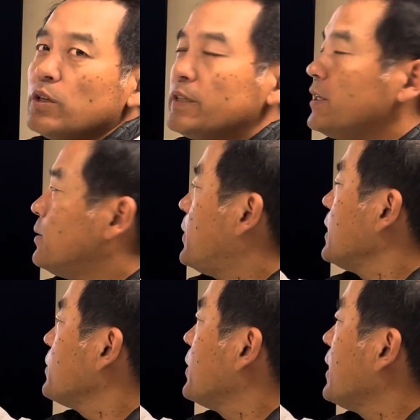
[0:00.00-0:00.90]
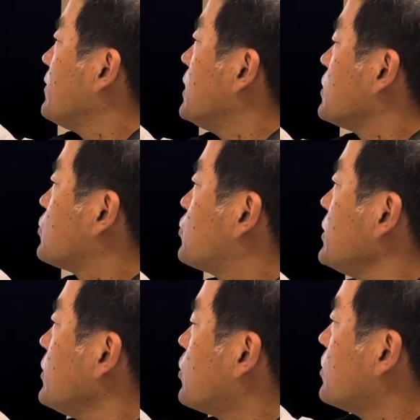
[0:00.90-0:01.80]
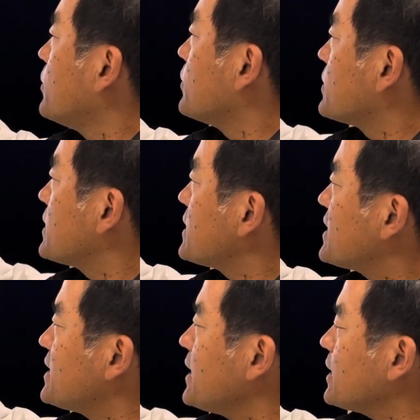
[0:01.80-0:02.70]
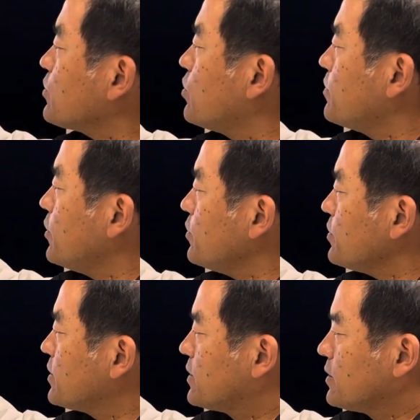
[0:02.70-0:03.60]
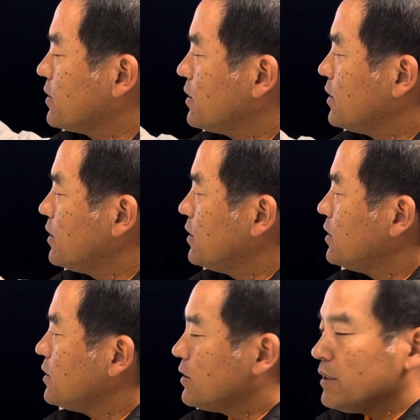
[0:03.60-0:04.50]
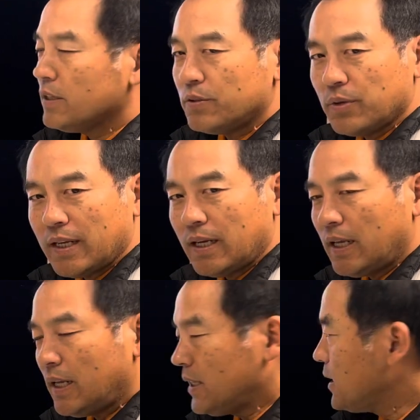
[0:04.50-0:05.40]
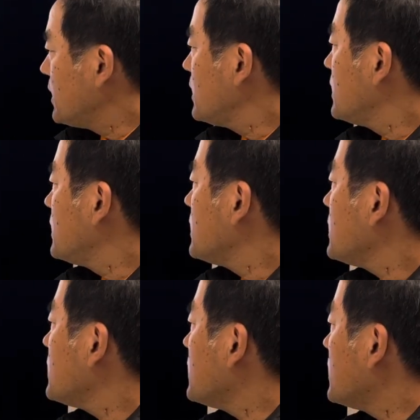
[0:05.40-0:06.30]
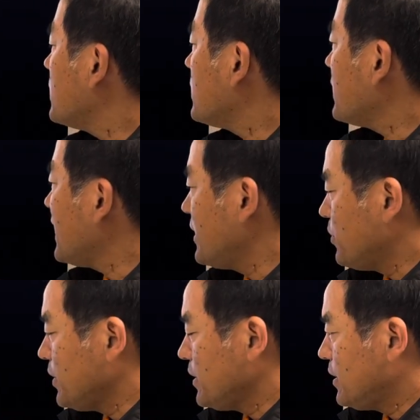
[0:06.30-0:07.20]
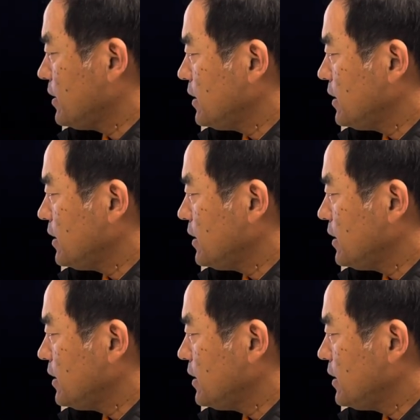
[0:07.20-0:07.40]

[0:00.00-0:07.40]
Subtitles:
in our body we have three hormones: sex hormones, adrenaline, and the thyroid.